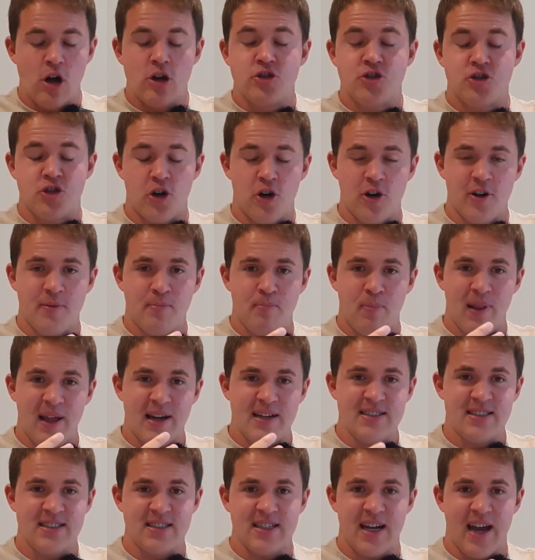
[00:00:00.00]
Third
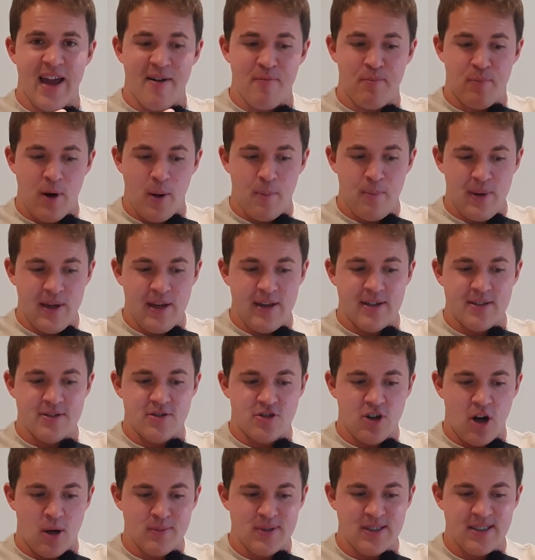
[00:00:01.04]
place, I have Bobby
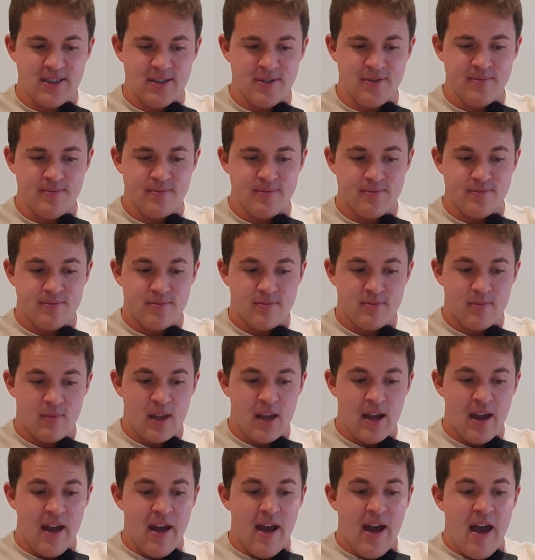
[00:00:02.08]
Thompson.
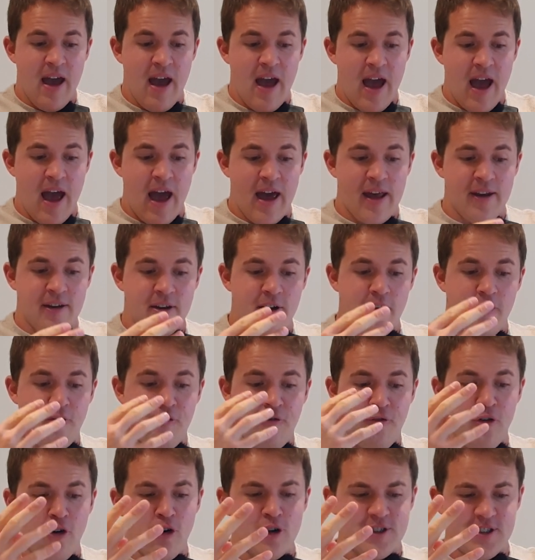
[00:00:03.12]
And
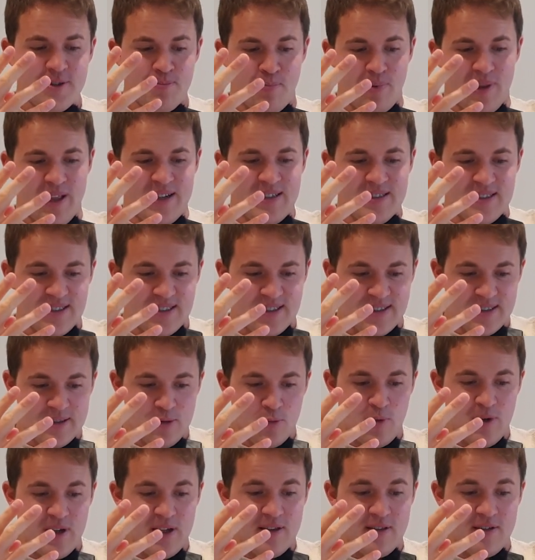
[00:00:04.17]
fourth place,
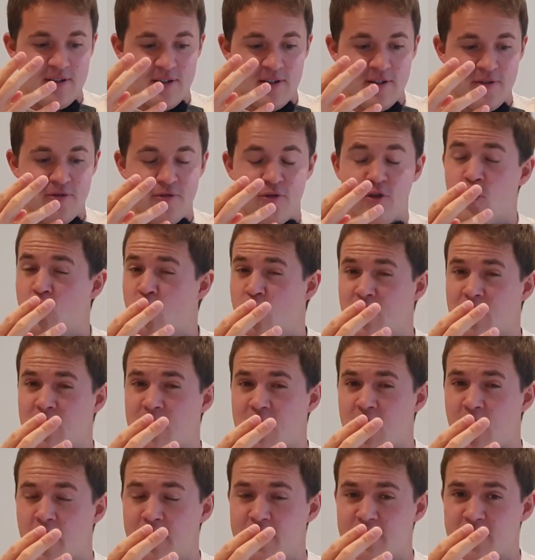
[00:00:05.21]
with 4
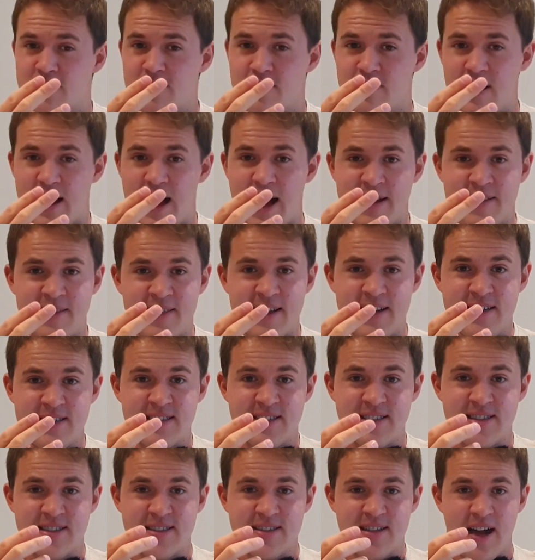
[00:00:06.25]
other
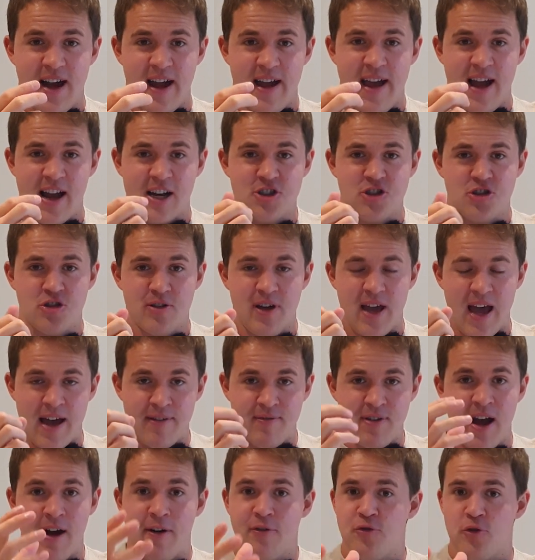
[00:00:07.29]
athletes, I actually have
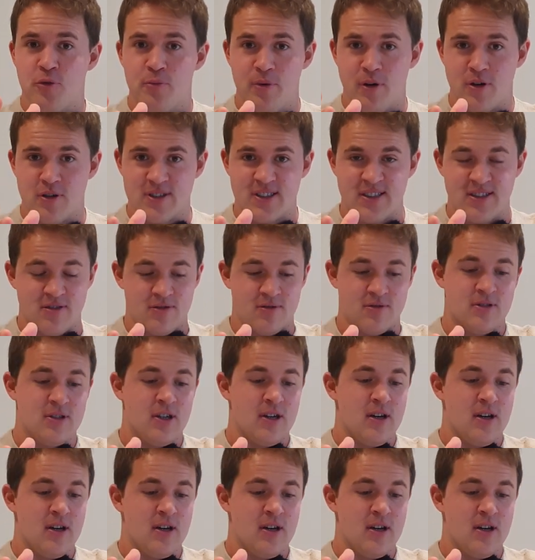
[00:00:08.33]
Mattis Bjorheim.